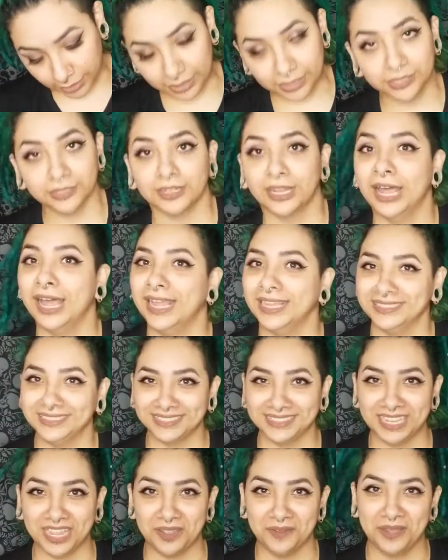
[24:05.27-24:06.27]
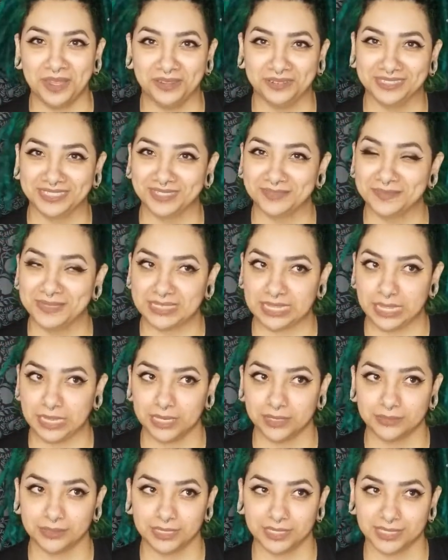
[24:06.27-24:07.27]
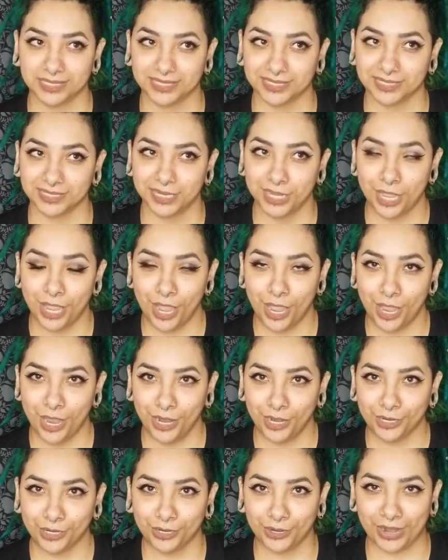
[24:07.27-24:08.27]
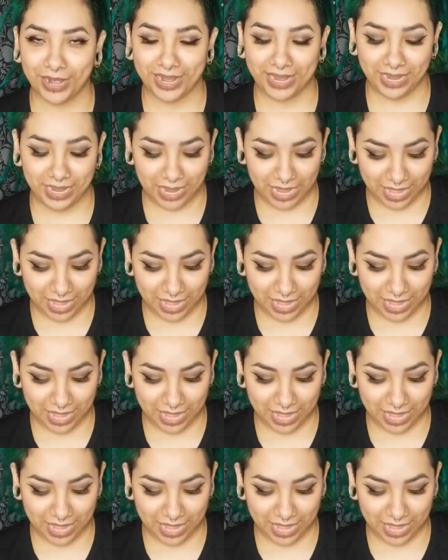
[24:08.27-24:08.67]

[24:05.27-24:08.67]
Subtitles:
I know last time I was upset. It was just great.